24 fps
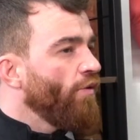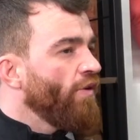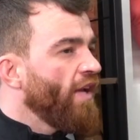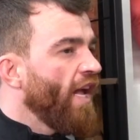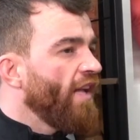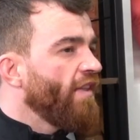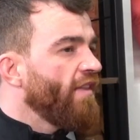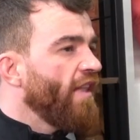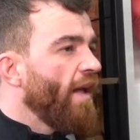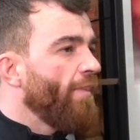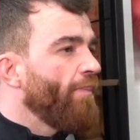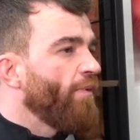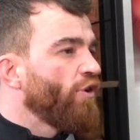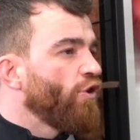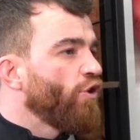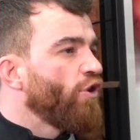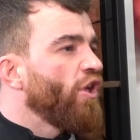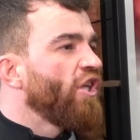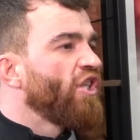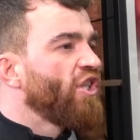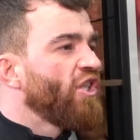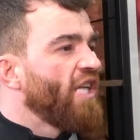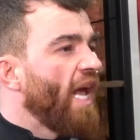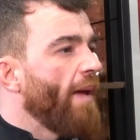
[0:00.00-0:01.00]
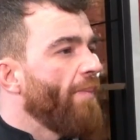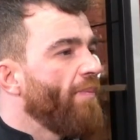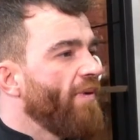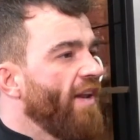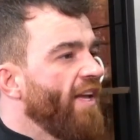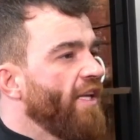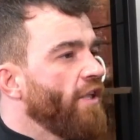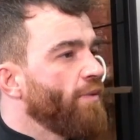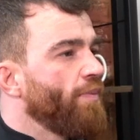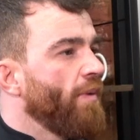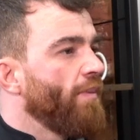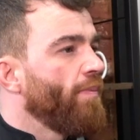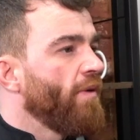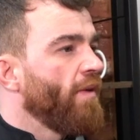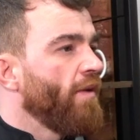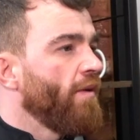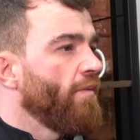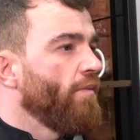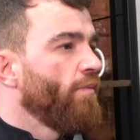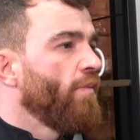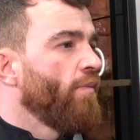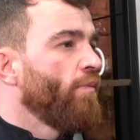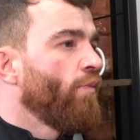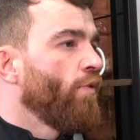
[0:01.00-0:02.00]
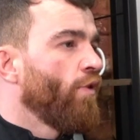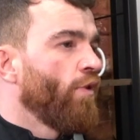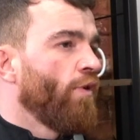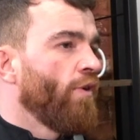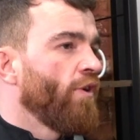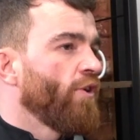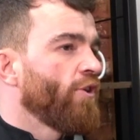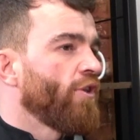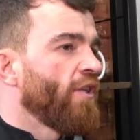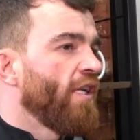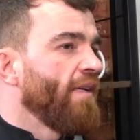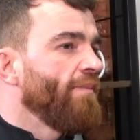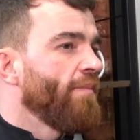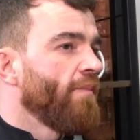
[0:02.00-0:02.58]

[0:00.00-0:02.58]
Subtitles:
get that, but it separates people. We're all the same.